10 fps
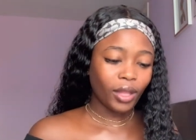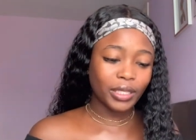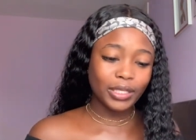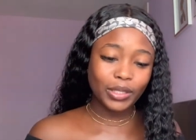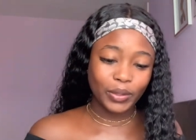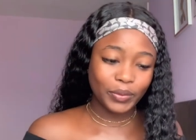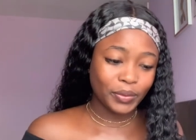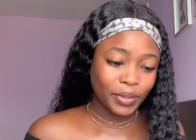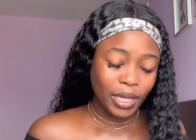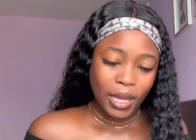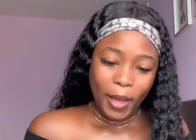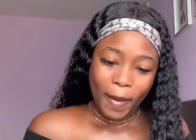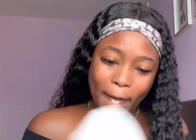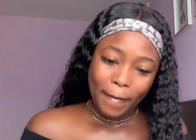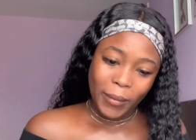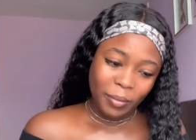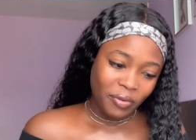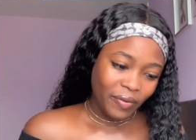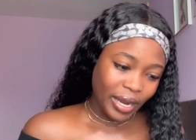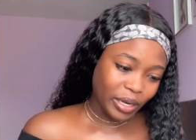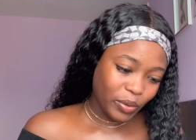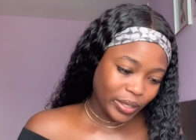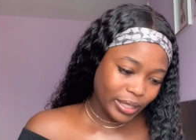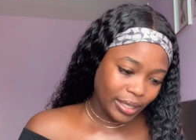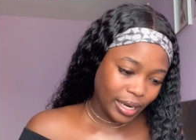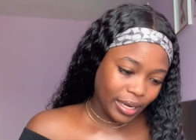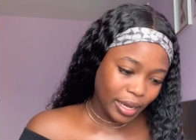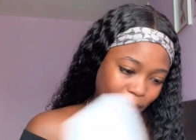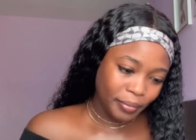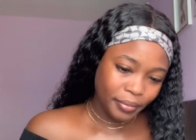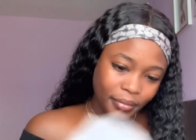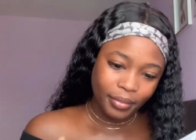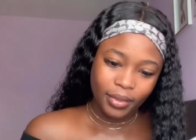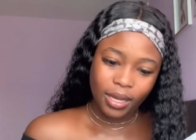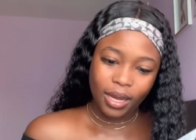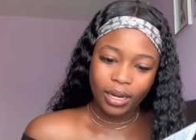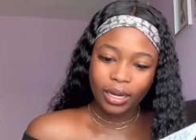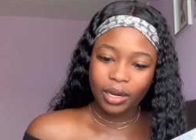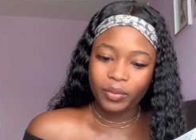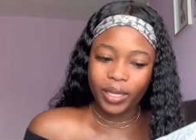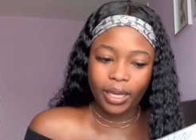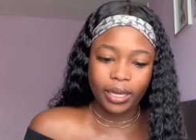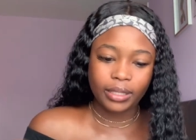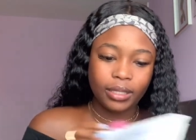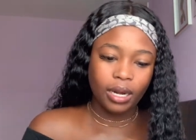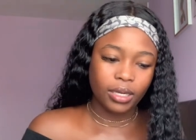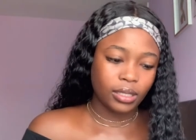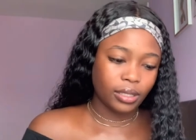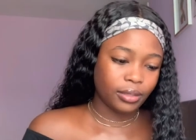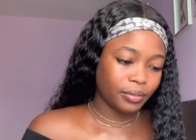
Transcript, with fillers: So let me find the question them and then we can get started.